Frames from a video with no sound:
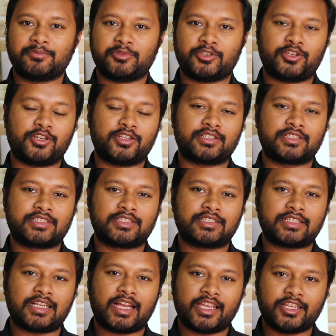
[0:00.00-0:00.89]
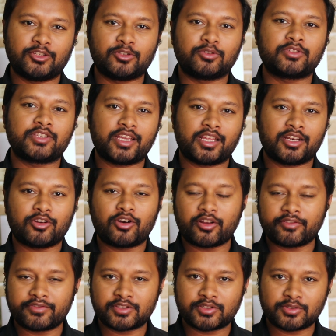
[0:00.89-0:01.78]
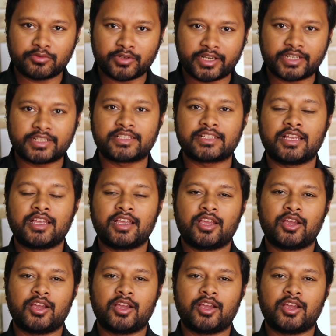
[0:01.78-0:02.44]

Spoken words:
because I know there are a lot of students